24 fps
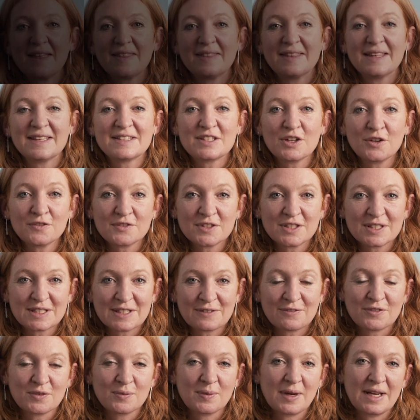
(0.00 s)
There's often
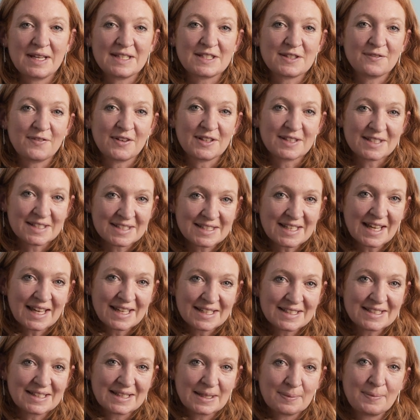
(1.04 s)
different ways of
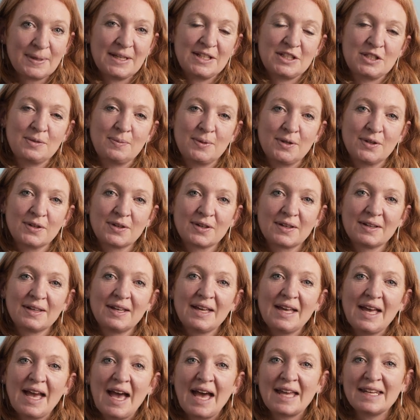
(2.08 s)
understanding the picture book,
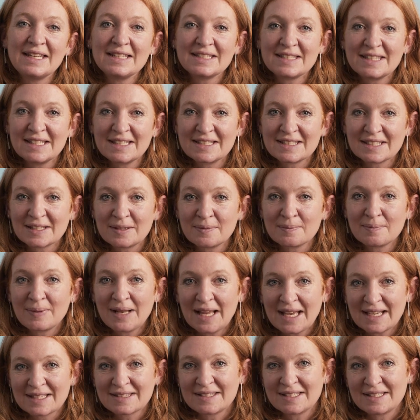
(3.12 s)
and it's this
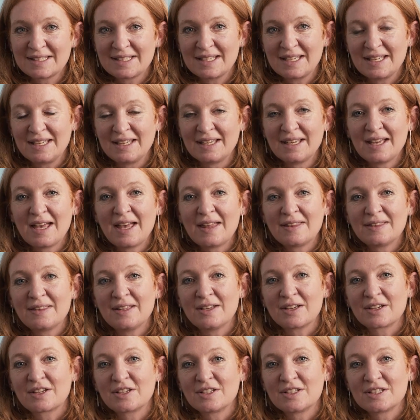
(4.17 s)
complexity
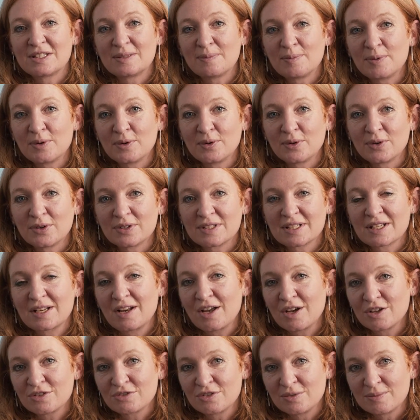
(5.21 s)
that can support
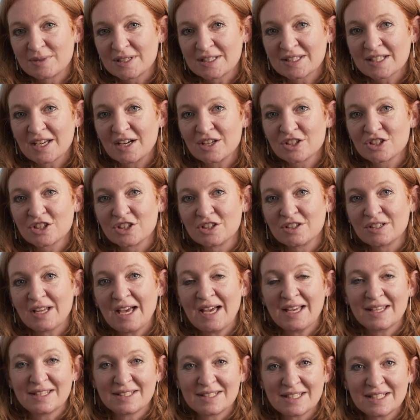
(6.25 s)
classroom discussion
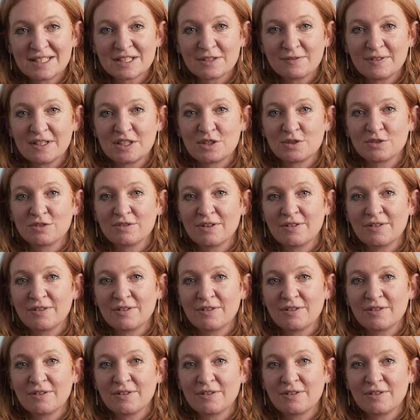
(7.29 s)
and individual